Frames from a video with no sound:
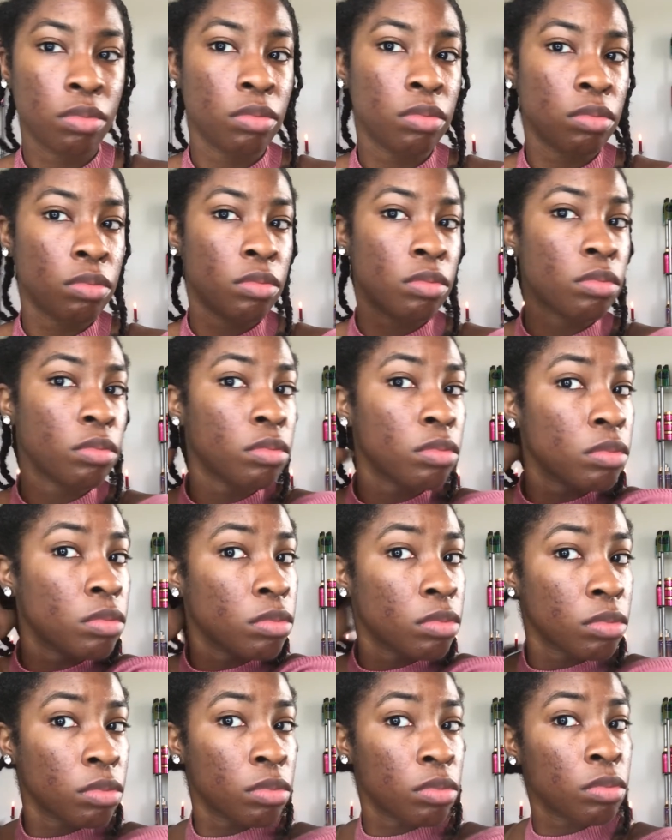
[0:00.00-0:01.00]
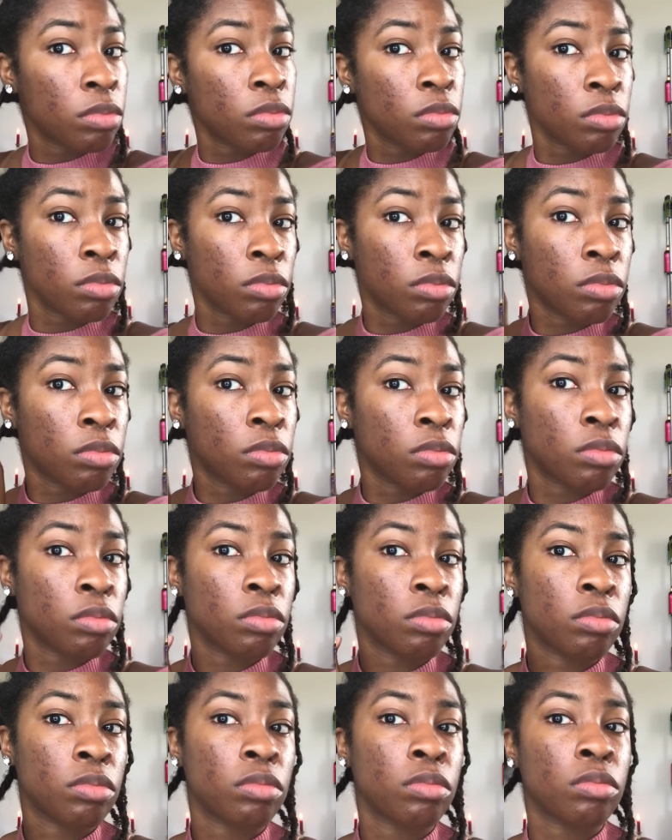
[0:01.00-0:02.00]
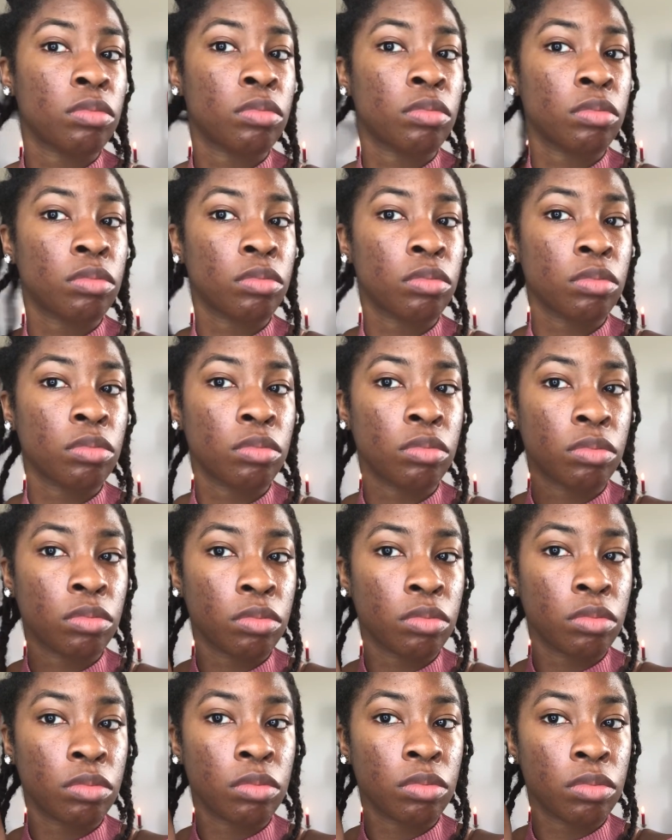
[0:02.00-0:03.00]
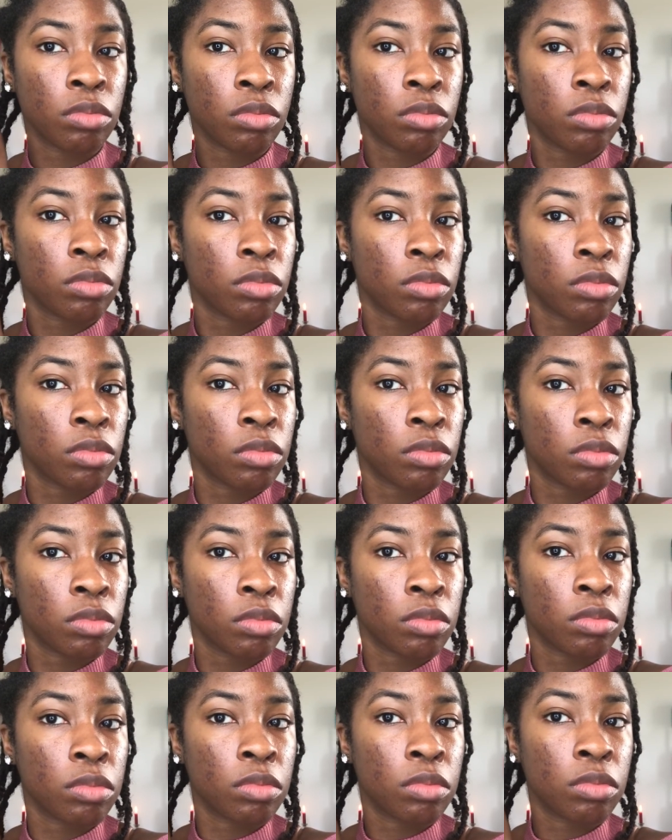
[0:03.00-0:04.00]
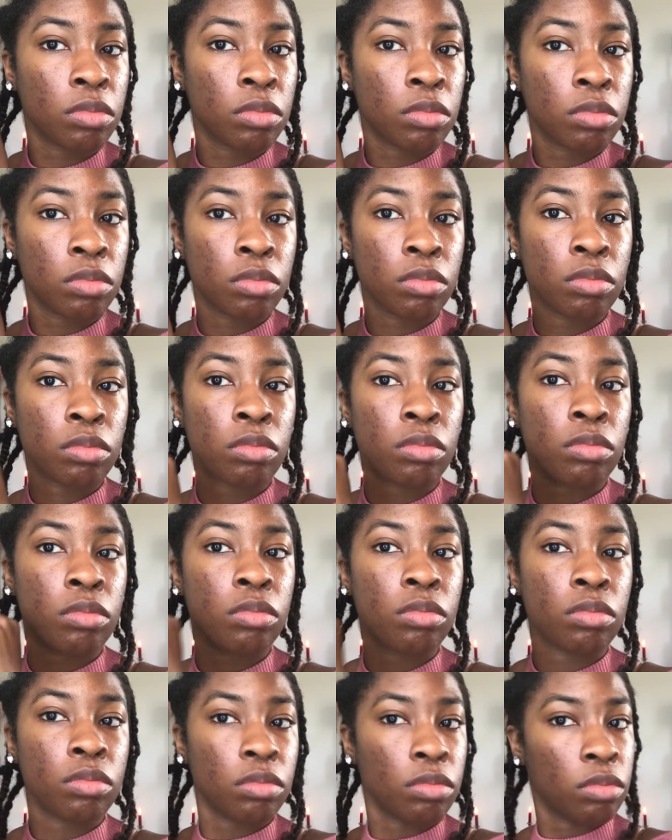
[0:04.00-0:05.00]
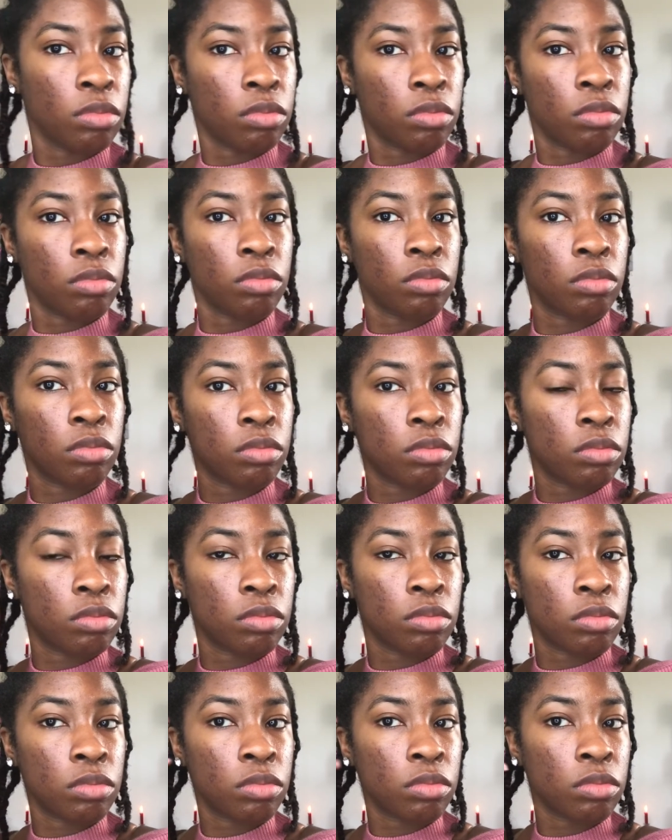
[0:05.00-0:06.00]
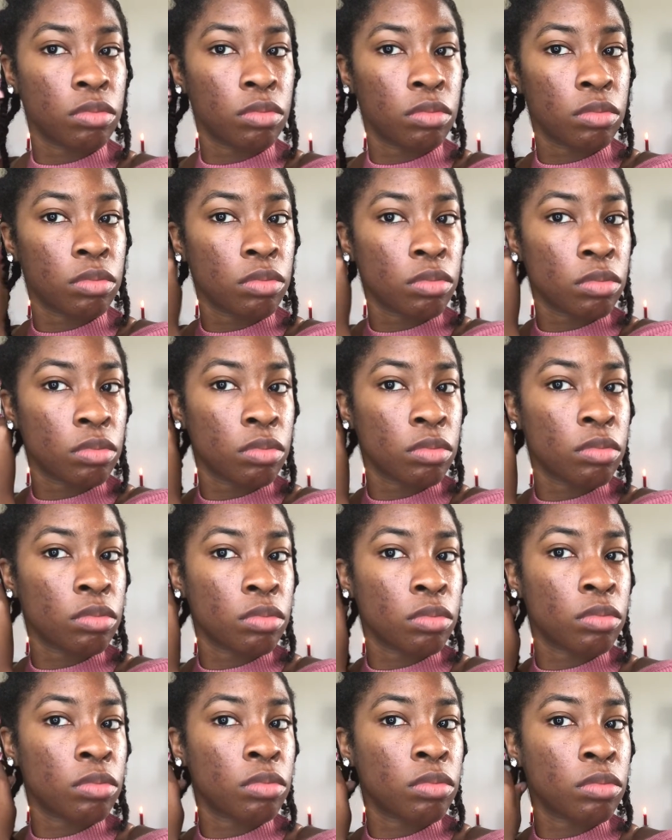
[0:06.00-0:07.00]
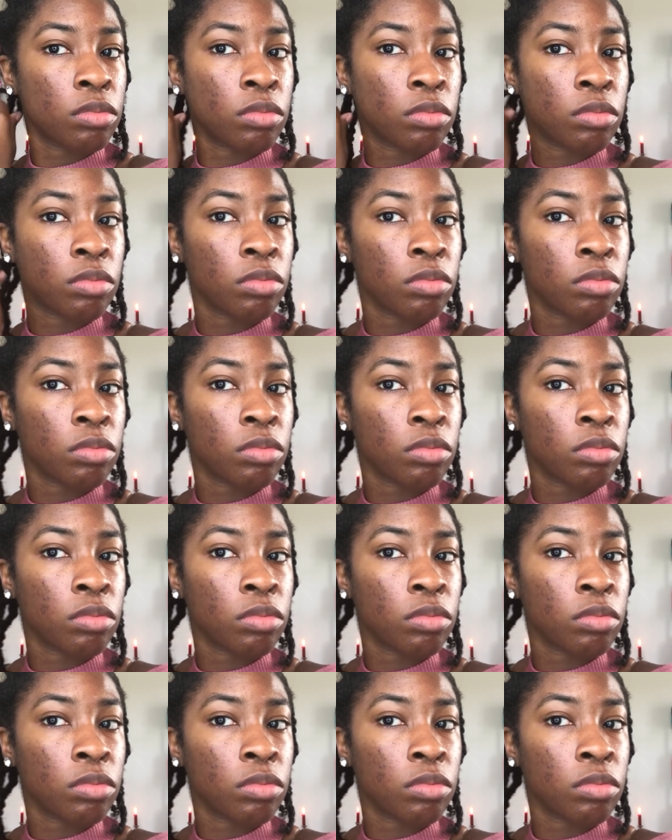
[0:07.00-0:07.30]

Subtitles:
(silence)